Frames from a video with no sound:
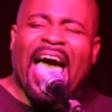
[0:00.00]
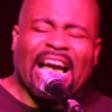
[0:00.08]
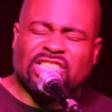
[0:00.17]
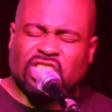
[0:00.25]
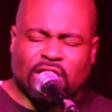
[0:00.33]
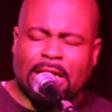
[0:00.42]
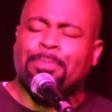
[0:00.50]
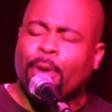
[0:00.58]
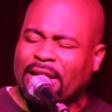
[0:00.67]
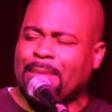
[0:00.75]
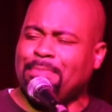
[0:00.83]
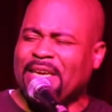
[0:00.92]
actually
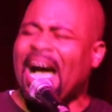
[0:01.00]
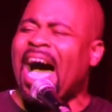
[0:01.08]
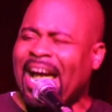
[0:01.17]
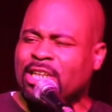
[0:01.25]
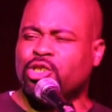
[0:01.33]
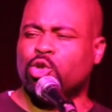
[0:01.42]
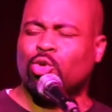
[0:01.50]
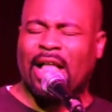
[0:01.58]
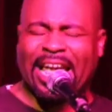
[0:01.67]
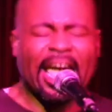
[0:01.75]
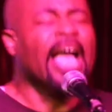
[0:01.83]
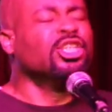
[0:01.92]
put it behind you,
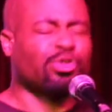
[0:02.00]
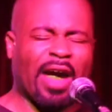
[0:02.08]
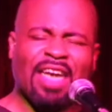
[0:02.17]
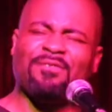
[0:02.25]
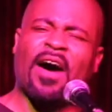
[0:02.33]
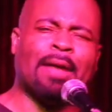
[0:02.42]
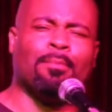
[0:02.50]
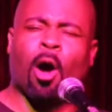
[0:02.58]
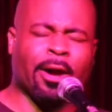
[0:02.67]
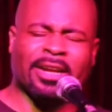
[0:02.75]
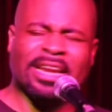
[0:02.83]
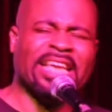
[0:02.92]
like Trayvon
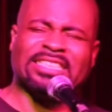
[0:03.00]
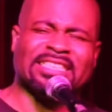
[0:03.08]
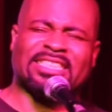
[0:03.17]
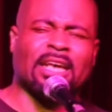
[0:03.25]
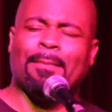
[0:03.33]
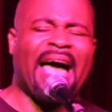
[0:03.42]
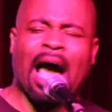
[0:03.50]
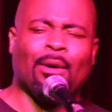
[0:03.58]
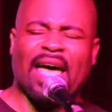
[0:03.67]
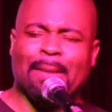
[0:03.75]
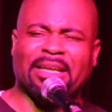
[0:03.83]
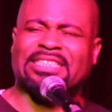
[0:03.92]
Martin isn't
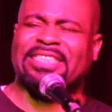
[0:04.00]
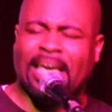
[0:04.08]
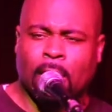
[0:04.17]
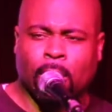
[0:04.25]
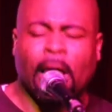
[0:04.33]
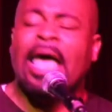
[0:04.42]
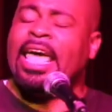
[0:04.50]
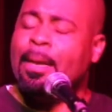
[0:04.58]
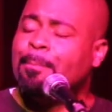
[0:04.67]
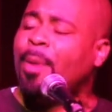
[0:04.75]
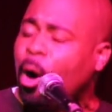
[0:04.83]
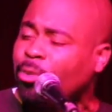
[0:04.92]
somehow Emmett Till.
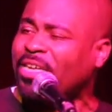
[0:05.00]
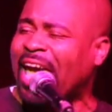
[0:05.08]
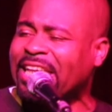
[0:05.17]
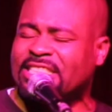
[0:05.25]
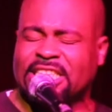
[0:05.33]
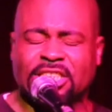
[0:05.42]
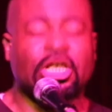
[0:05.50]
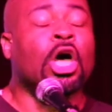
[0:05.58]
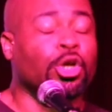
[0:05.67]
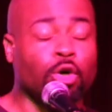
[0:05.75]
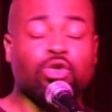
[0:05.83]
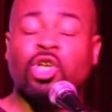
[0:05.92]
In both cases,
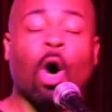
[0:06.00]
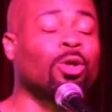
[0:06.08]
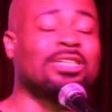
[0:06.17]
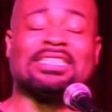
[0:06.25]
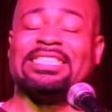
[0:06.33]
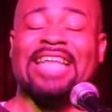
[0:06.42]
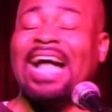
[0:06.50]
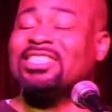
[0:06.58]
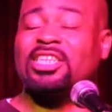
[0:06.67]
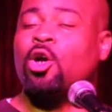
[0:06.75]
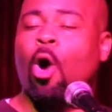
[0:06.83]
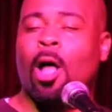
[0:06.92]
you told us
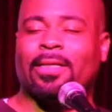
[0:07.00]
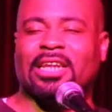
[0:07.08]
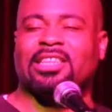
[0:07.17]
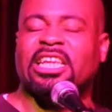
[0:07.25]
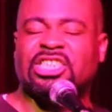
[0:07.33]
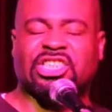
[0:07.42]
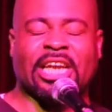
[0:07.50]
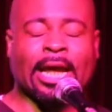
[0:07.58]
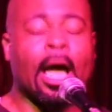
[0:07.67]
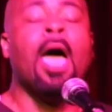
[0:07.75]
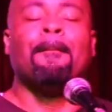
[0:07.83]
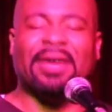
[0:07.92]
not to call it a
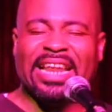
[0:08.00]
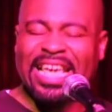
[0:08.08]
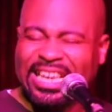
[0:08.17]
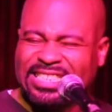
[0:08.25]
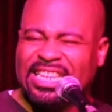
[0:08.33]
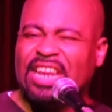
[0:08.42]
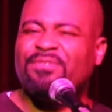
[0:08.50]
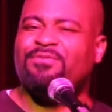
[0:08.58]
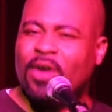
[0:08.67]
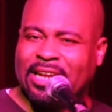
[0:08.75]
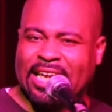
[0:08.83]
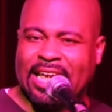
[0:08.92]
lynching, but isn't
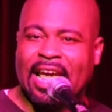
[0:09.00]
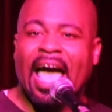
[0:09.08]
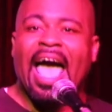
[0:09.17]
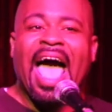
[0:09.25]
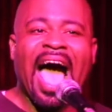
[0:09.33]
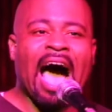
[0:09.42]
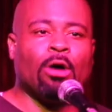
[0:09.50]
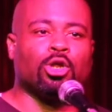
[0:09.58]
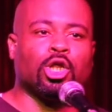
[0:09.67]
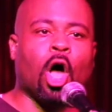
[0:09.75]
it funny how